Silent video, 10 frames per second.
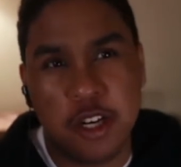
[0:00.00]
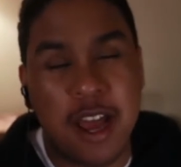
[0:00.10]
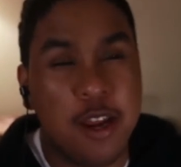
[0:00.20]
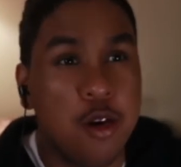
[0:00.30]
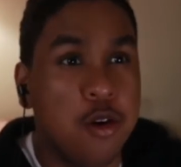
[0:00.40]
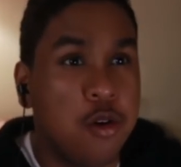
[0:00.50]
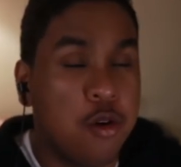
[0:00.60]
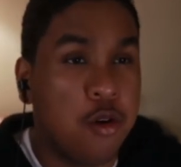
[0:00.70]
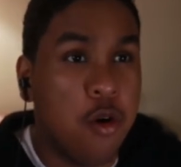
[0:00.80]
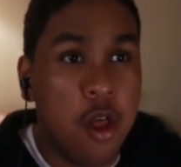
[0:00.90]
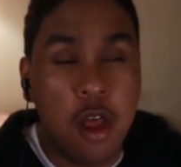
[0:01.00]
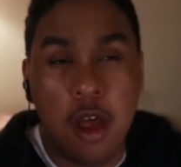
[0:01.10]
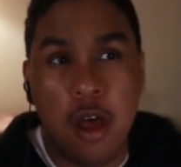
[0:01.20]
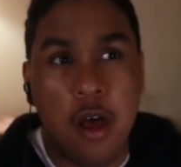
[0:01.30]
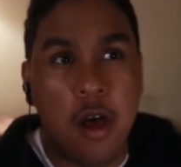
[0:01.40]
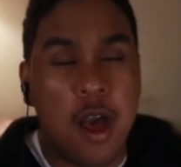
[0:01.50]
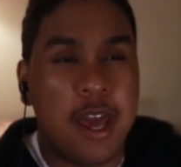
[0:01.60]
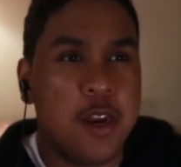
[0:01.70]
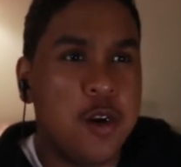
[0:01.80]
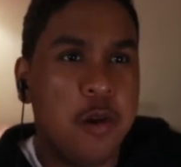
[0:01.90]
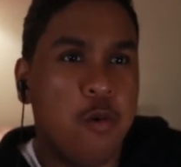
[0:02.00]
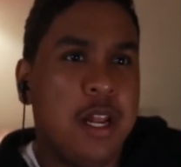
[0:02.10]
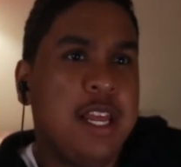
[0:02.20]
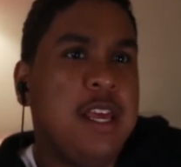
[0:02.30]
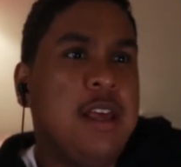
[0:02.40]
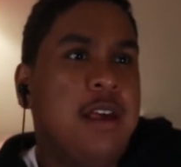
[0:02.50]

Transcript: I know I didn't really